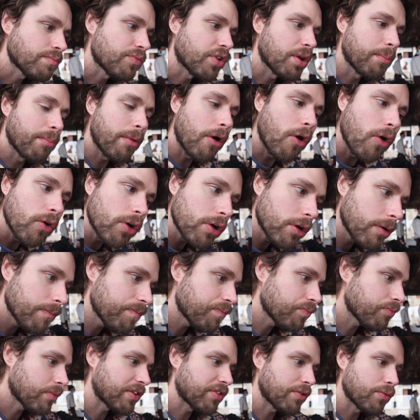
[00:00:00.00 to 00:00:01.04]
The bulgur
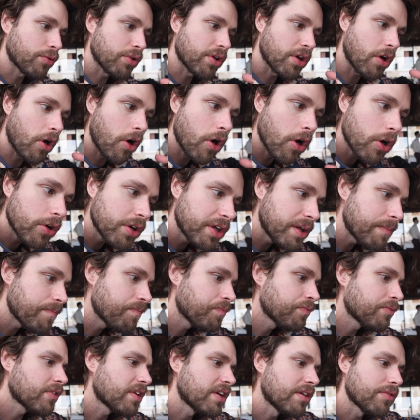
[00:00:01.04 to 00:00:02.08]
makes it really hearty,
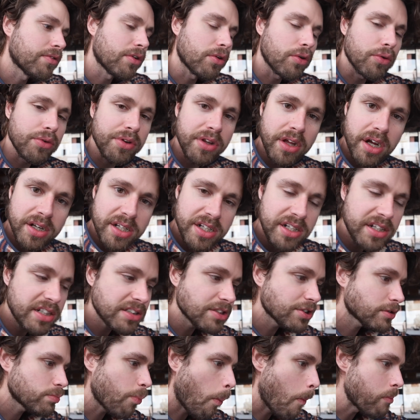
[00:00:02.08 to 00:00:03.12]
gives a little
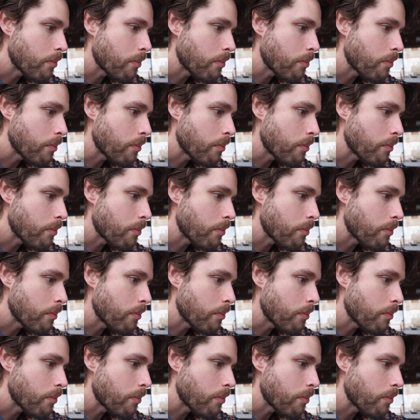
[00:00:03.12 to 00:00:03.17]
nuttiness.